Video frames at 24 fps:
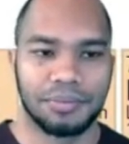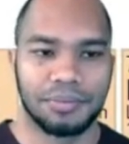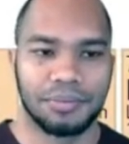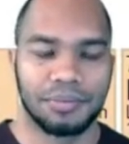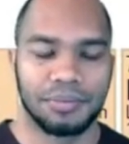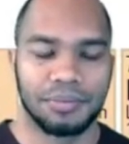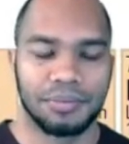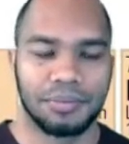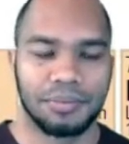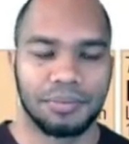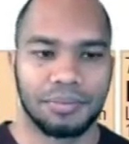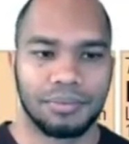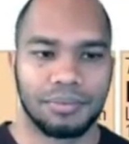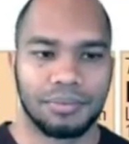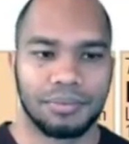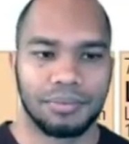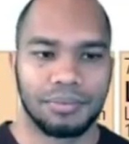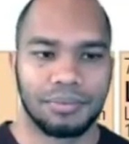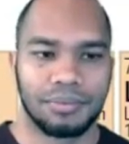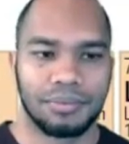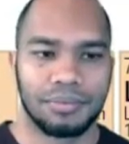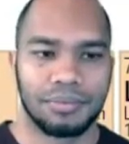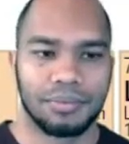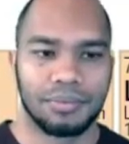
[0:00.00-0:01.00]

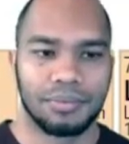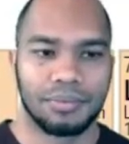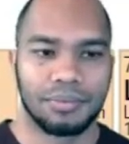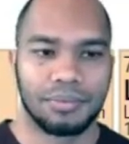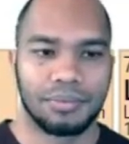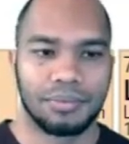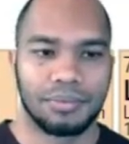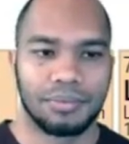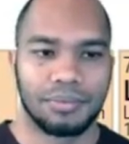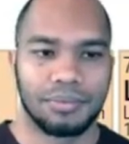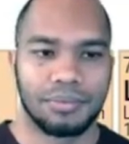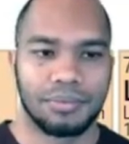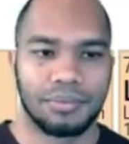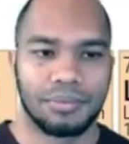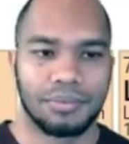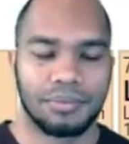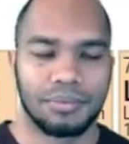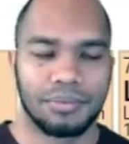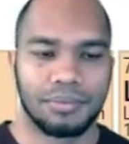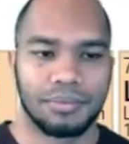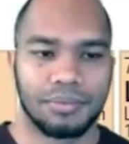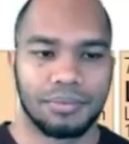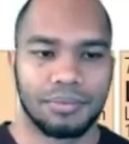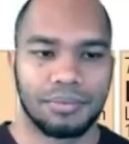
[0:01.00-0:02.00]

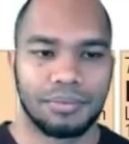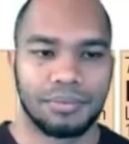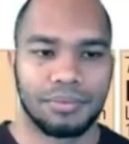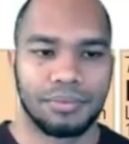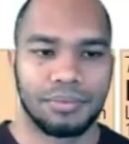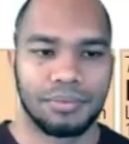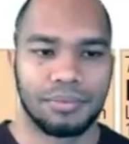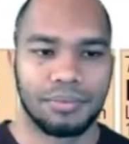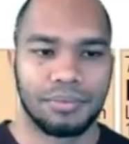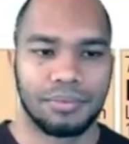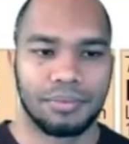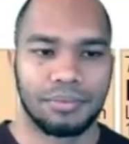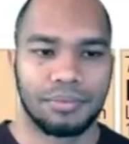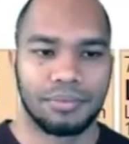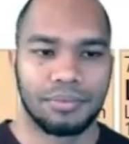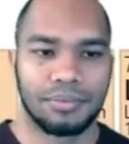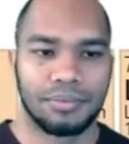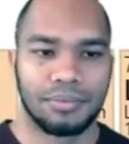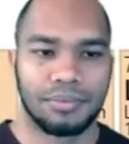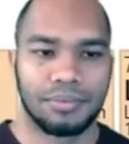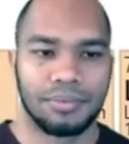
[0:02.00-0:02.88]
Nothing is said.